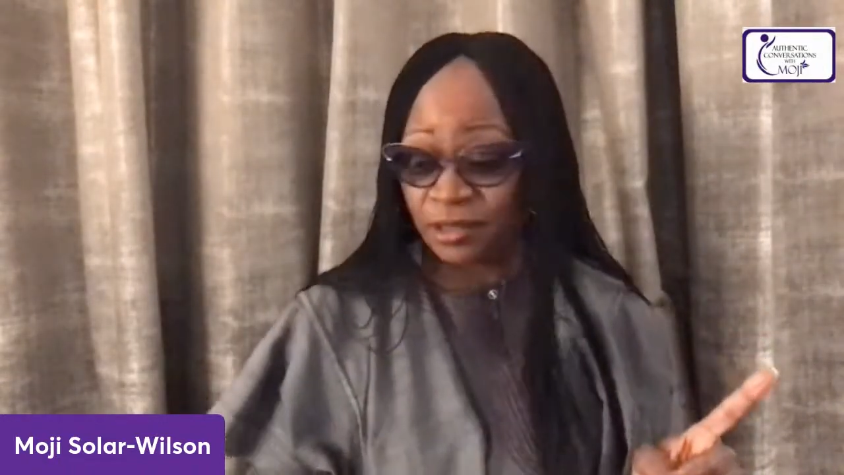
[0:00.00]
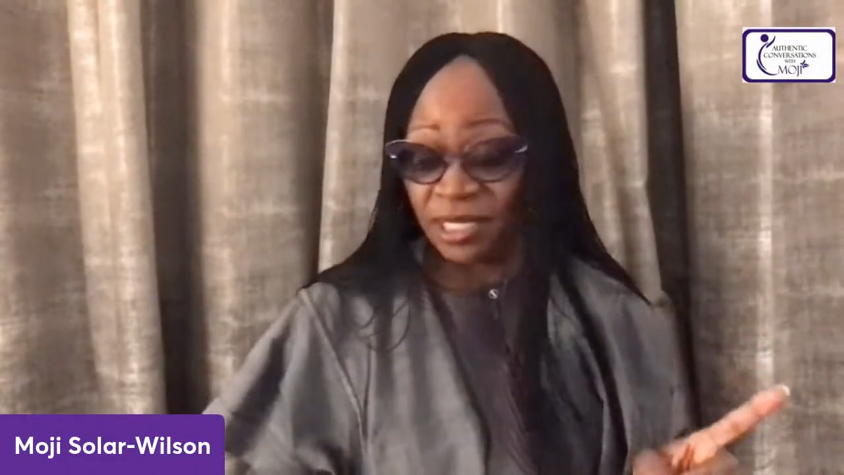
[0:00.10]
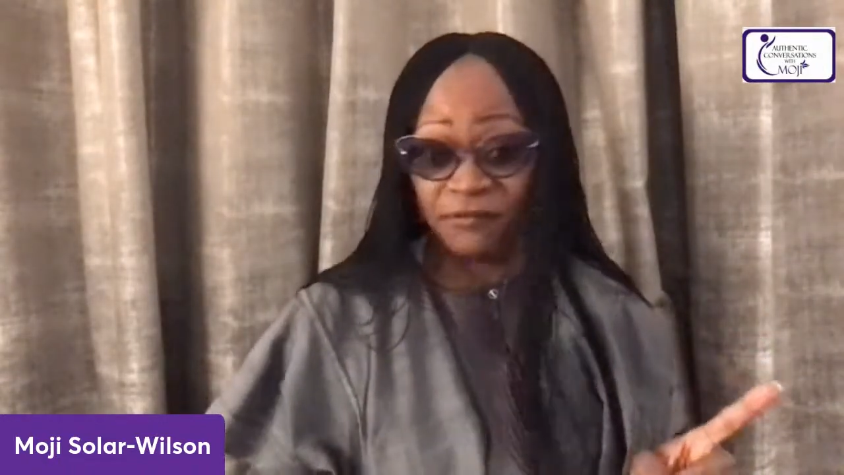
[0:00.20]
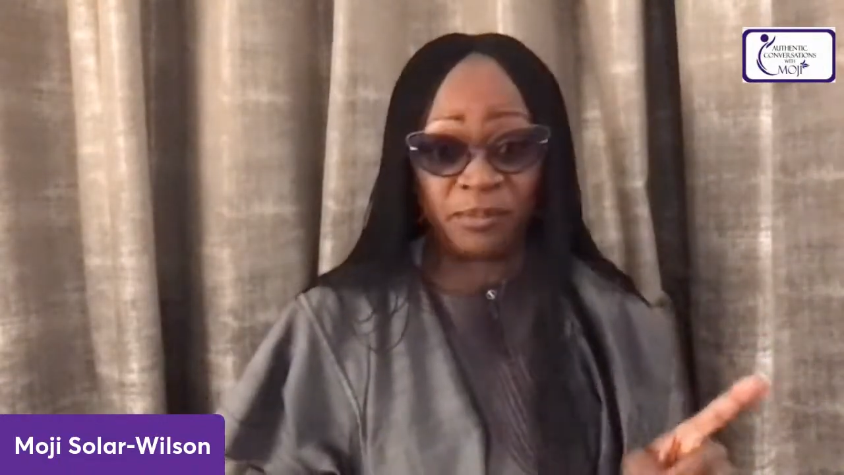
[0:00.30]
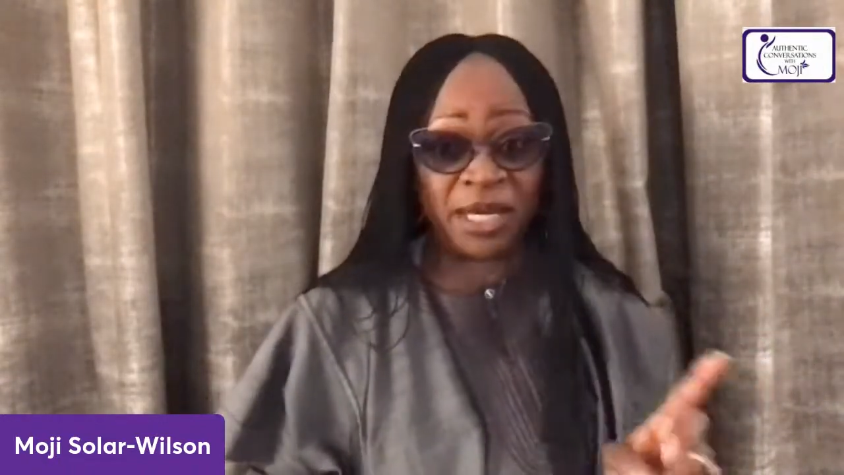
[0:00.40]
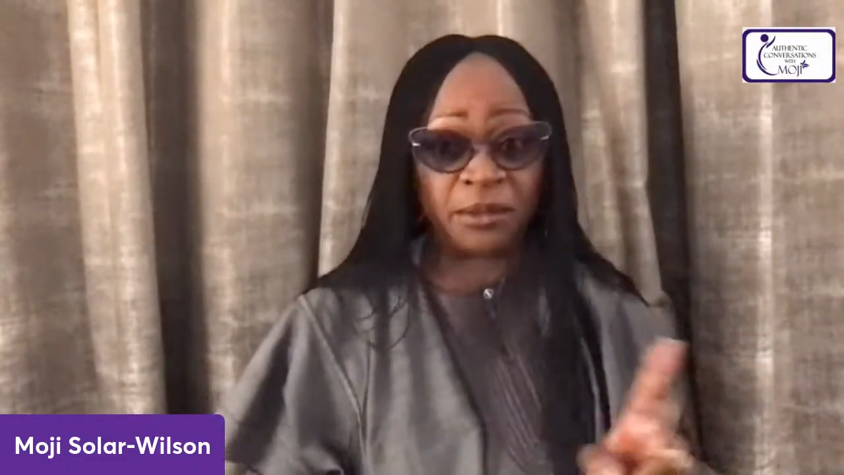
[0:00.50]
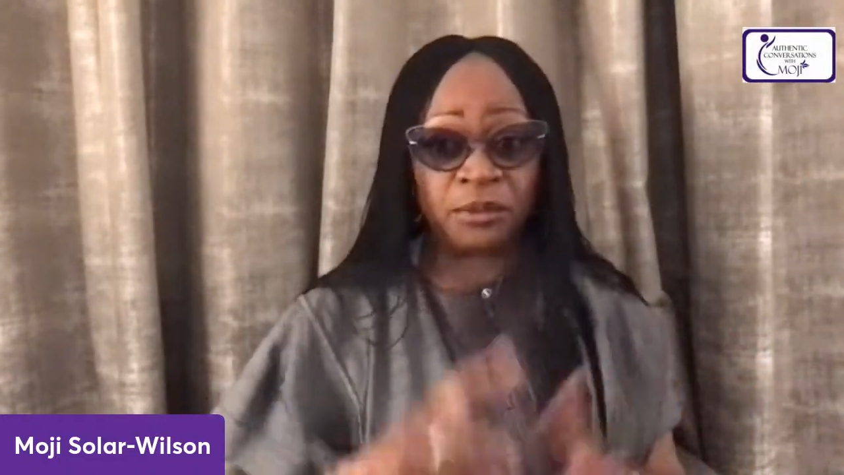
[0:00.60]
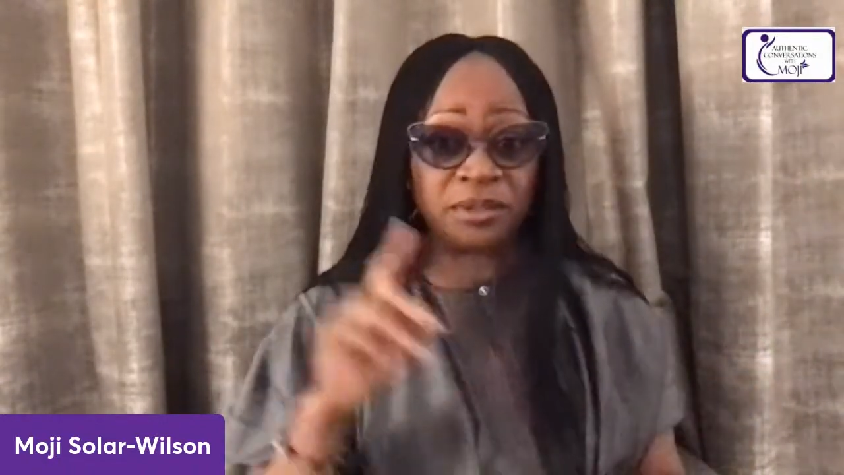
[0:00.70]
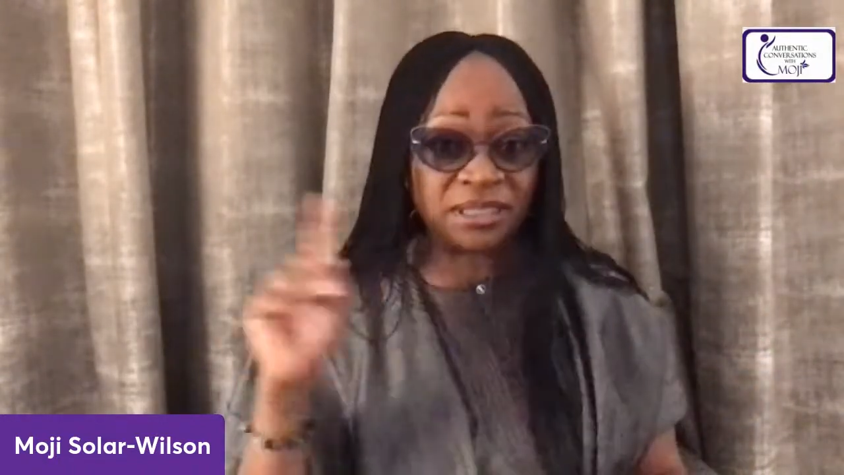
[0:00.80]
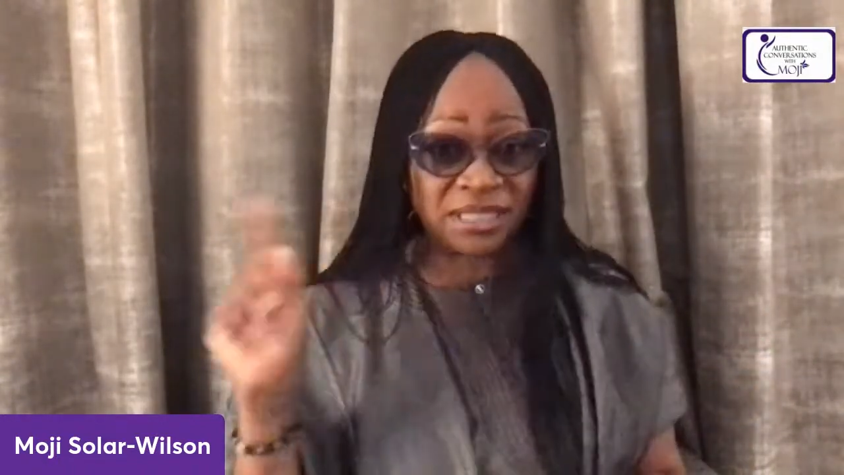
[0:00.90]
to have on my
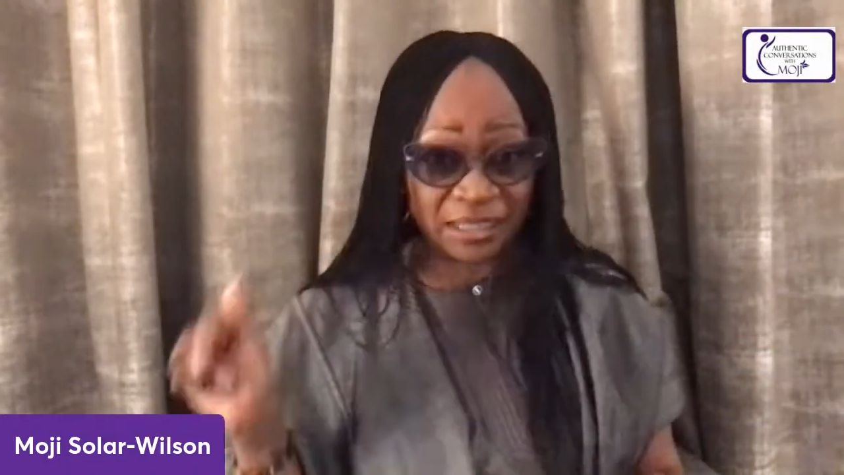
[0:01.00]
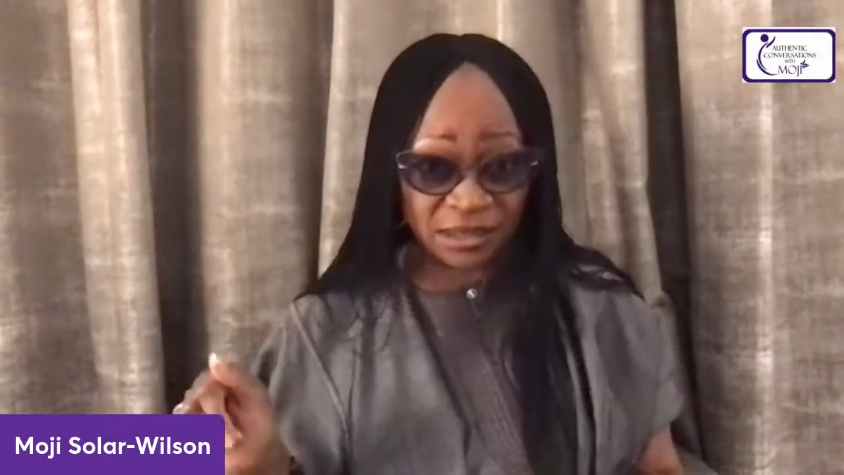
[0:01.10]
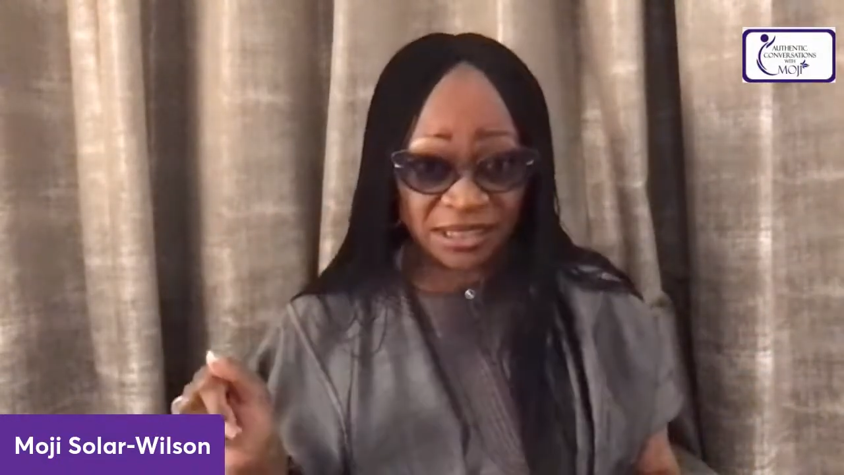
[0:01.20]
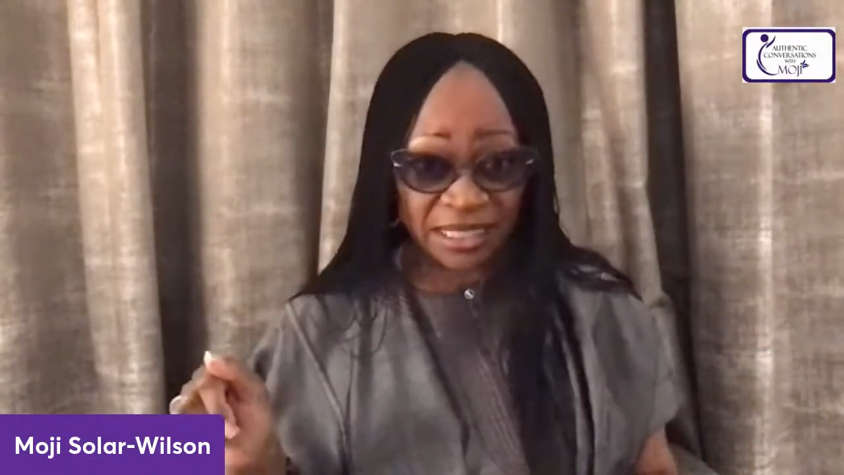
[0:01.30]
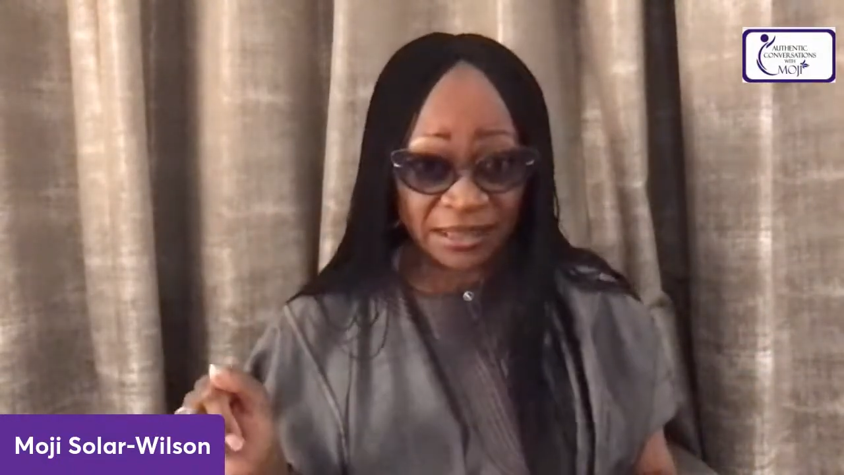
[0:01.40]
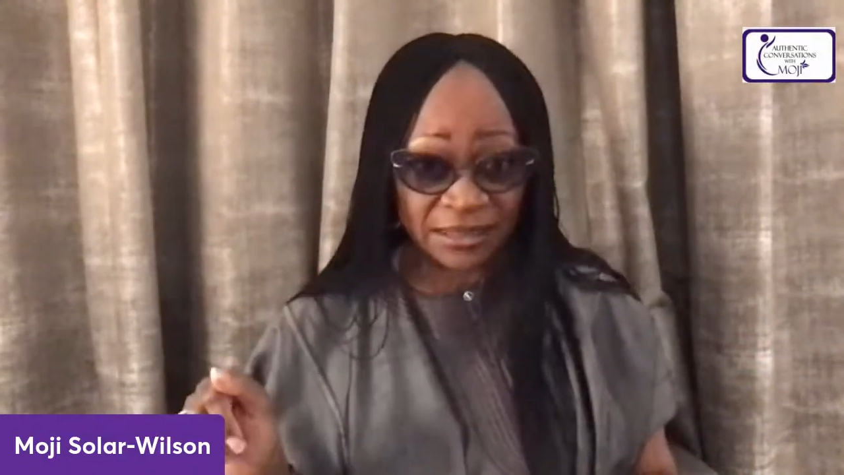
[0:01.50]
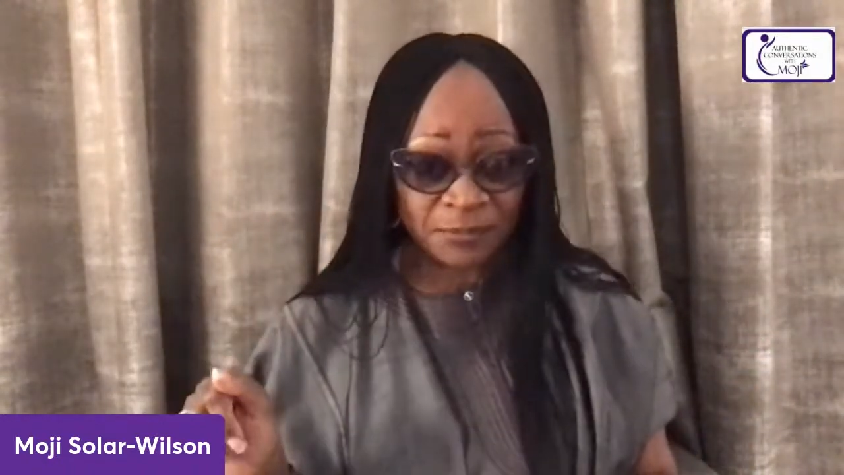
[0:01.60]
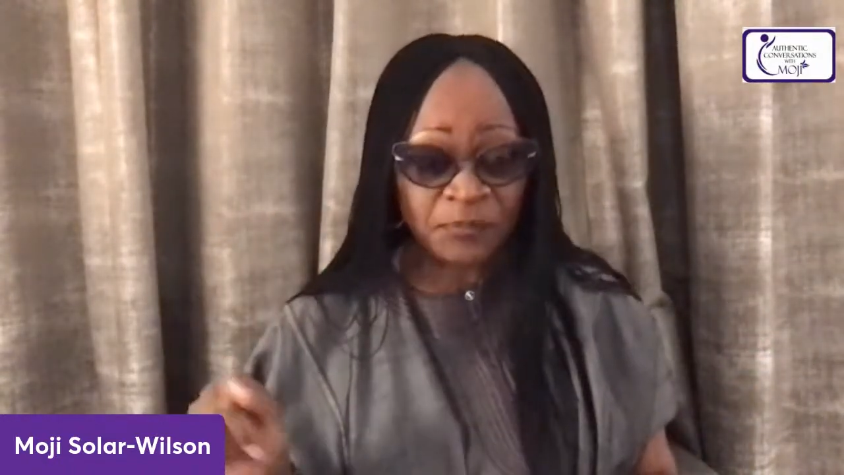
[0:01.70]
own. The second set,